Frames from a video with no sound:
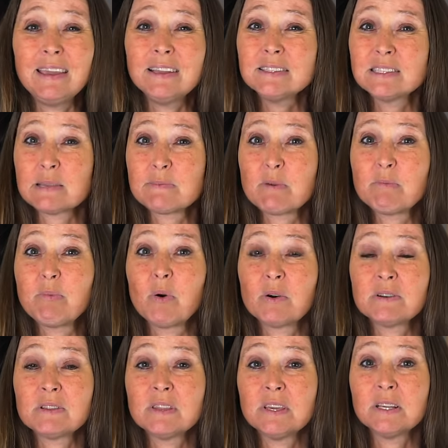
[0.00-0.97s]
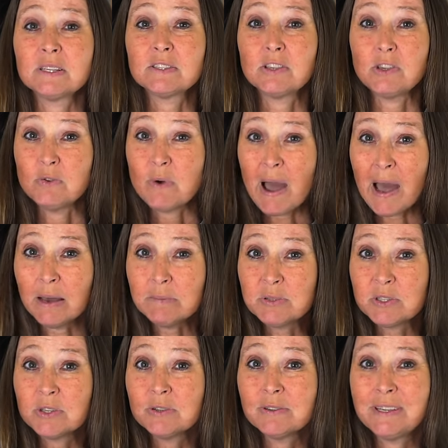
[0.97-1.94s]
and some important things that you
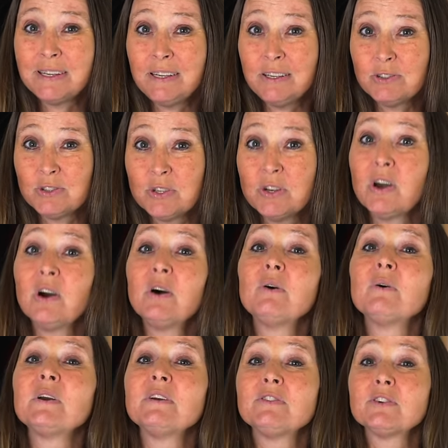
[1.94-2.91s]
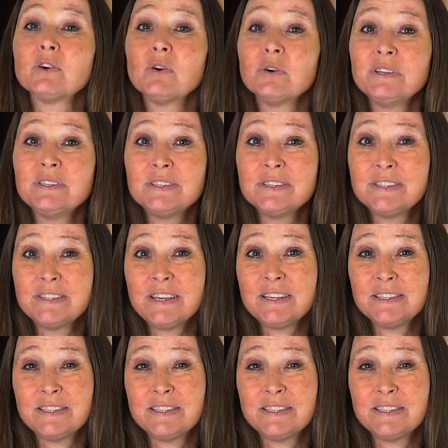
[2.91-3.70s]
absolutely need to know if you're going to stay